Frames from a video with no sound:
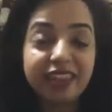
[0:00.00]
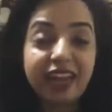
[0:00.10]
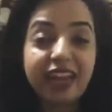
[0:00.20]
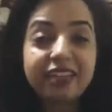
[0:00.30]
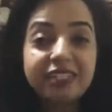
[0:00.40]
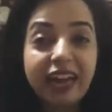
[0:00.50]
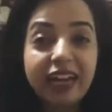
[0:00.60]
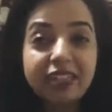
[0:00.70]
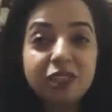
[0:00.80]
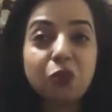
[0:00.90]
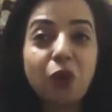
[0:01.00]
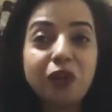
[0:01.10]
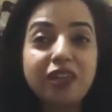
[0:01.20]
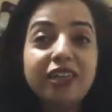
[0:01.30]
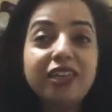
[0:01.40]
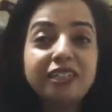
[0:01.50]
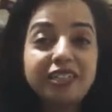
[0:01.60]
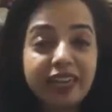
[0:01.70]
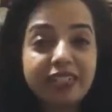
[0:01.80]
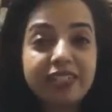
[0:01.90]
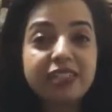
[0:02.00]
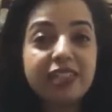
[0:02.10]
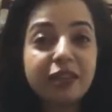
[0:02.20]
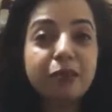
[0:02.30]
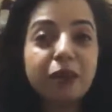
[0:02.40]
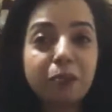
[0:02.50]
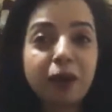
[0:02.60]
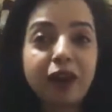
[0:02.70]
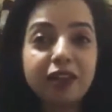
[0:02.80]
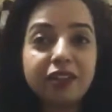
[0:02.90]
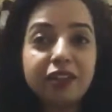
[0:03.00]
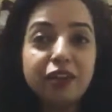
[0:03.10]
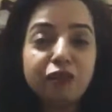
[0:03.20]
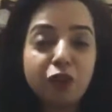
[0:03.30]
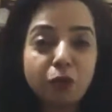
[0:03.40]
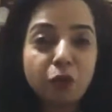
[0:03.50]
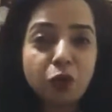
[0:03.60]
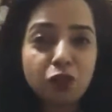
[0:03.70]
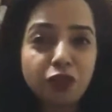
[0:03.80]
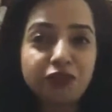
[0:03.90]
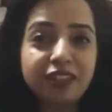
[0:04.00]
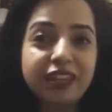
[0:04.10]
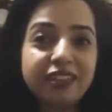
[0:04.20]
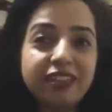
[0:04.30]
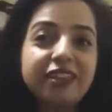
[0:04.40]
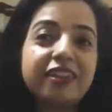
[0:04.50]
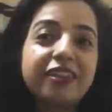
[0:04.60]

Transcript: and that is what sets him apart from most of the other